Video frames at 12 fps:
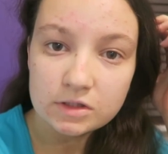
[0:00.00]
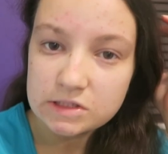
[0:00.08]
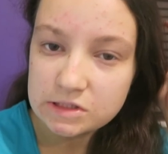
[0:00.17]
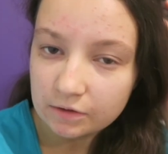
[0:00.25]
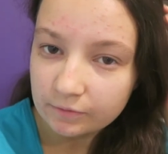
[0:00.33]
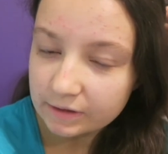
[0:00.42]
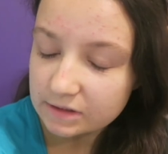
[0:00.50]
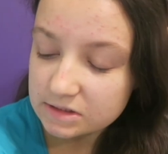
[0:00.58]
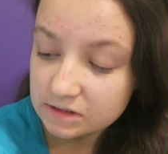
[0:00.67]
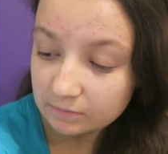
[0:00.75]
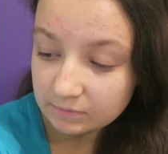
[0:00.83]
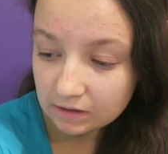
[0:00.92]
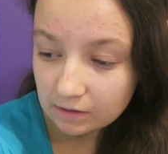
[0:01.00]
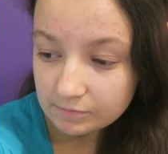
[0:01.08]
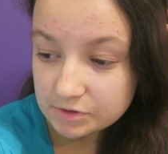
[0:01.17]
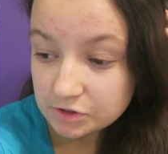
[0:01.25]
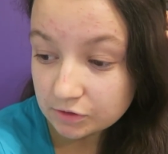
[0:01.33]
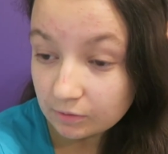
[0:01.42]
So it's coming
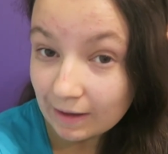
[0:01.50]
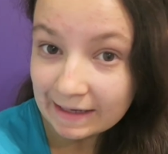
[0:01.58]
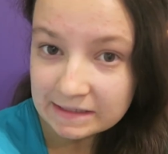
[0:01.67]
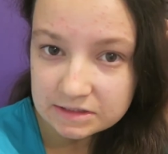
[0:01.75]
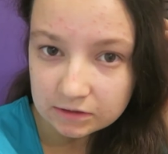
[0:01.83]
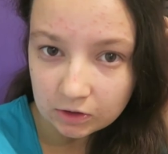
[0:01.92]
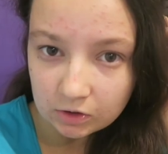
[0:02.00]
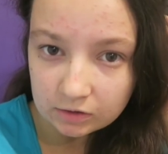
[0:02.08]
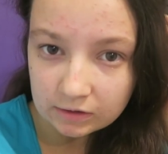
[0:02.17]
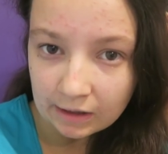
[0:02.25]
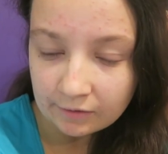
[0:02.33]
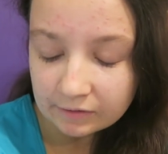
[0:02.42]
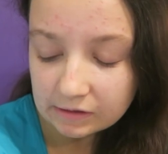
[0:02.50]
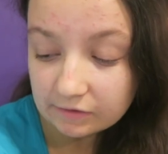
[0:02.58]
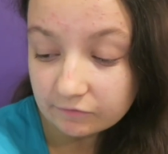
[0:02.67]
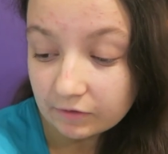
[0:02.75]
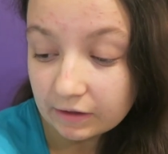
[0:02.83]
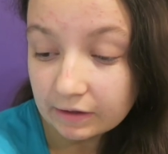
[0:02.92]
up to 8 o'clock now in the
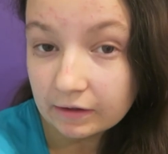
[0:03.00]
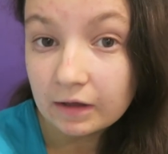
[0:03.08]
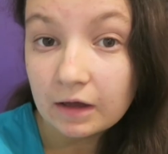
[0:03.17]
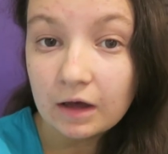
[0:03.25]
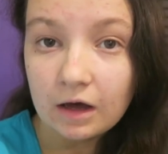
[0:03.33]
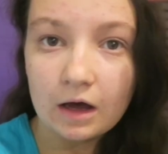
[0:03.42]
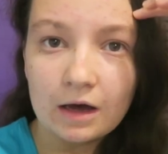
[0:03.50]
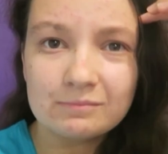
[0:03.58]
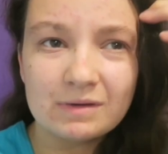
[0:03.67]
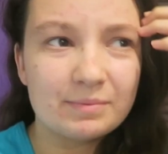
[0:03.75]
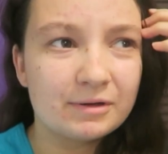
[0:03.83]
evening. My